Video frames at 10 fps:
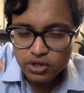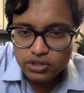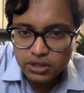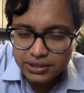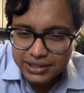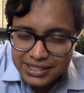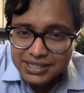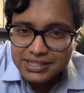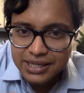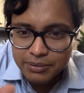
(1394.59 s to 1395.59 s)
So this
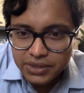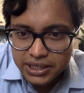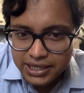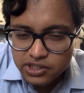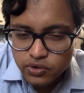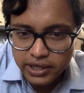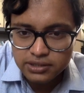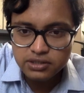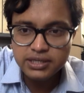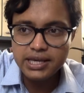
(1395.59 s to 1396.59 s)
is something, as you can
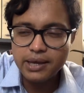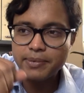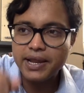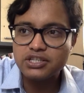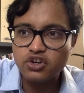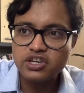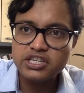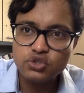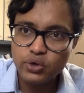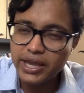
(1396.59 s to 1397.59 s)
see, applies only
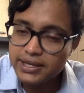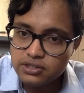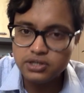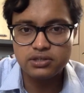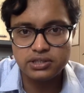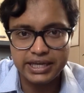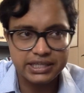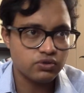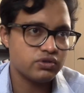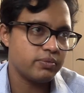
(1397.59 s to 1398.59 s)
to ancient statutes,